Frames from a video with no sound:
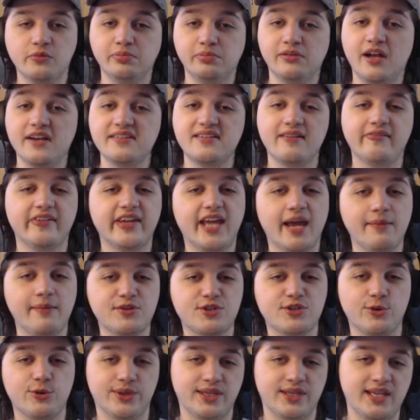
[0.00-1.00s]
Plus, having
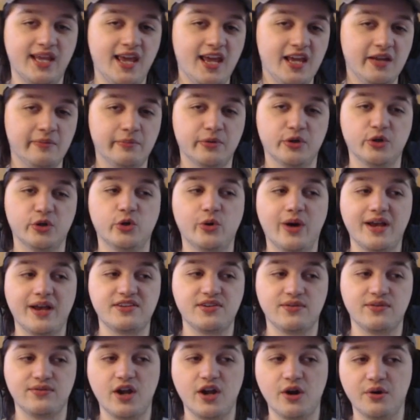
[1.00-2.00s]
chemistry with King Boo, who, as
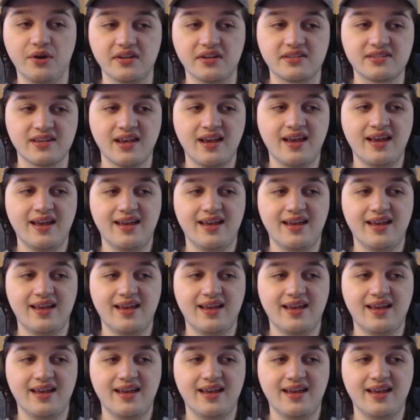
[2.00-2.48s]
you notice,